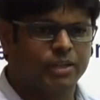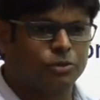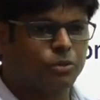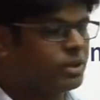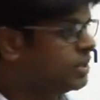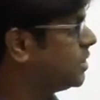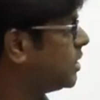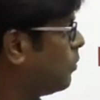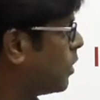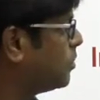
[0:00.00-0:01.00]
So this is
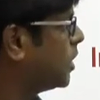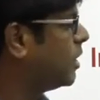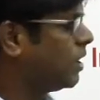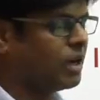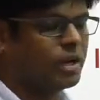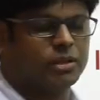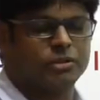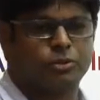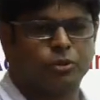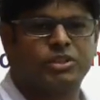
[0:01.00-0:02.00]
the one of the
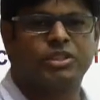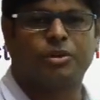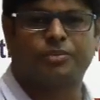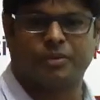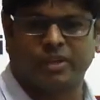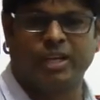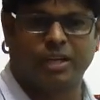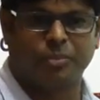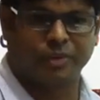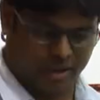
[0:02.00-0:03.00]
sources of
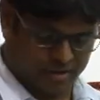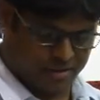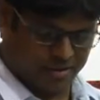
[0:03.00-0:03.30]
income. Yeah.